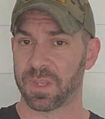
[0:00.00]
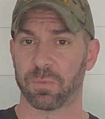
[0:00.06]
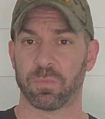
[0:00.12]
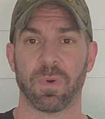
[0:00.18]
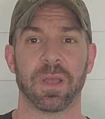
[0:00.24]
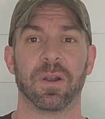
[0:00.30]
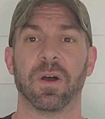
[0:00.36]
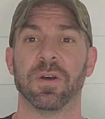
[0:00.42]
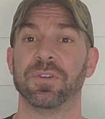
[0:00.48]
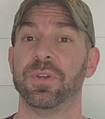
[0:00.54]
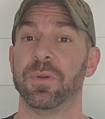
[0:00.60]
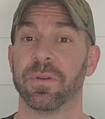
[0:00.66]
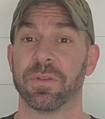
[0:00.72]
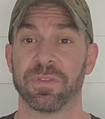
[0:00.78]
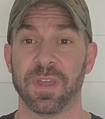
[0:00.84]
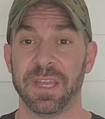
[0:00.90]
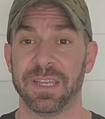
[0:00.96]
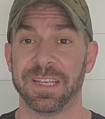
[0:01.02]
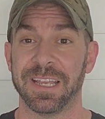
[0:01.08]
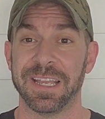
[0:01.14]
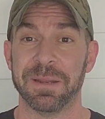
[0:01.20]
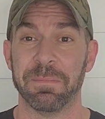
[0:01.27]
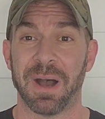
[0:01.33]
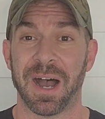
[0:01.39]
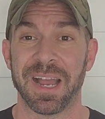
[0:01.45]
right on, do your thing.
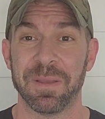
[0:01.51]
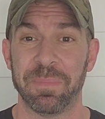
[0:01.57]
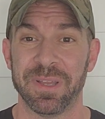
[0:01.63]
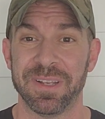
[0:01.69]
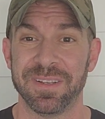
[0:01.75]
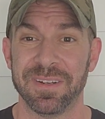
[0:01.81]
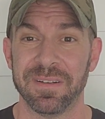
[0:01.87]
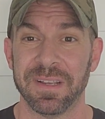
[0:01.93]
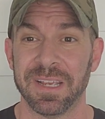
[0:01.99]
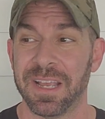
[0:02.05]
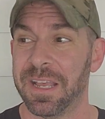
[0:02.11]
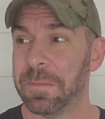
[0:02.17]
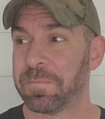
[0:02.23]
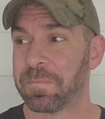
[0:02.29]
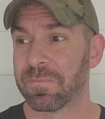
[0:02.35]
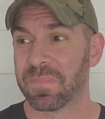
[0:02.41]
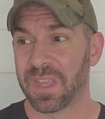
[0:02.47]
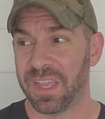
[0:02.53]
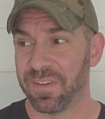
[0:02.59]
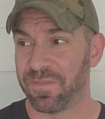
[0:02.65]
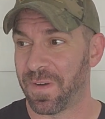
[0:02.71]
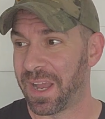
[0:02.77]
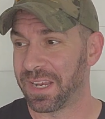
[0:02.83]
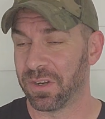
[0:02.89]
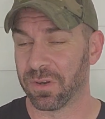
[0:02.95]
In my opinion,
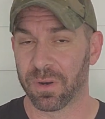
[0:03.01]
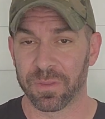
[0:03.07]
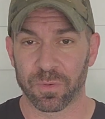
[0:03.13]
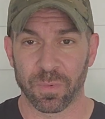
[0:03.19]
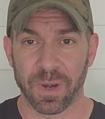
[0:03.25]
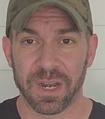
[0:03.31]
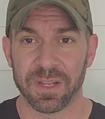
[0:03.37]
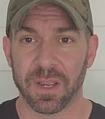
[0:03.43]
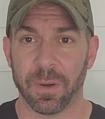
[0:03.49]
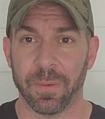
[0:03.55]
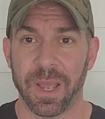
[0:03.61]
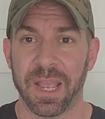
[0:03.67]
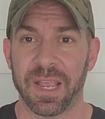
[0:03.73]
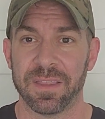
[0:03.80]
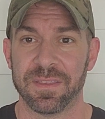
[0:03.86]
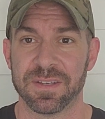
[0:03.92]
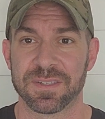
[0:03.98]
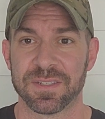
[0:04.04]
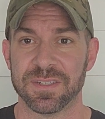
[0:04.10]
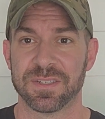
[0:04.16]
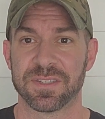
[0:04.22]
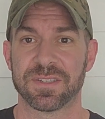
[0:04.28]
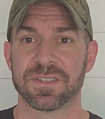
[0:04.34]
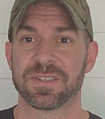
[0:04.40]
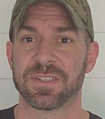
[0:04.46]
if I hear on the radio, hey, this
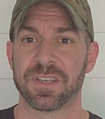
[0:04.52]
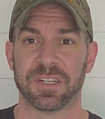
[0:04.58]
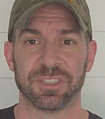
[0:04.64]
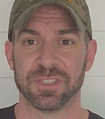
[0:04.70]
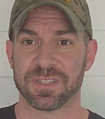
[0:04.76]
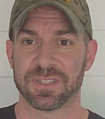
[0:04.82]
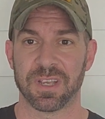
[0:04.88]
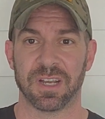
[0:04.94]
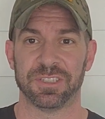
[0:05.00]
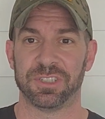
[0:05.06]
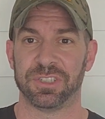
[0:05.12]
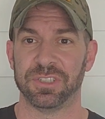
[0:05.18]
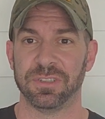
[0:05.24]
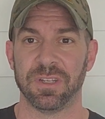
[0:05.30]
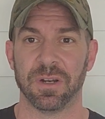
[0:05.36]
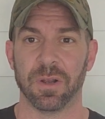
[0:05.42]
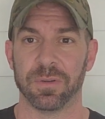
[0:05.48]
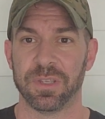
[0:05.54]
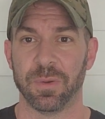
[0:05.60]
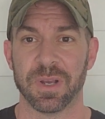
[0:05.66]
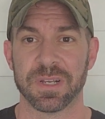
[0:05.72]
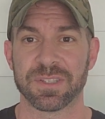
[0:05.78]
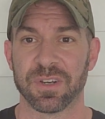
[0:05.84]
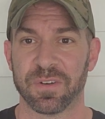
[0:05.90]
is such and such, U.S.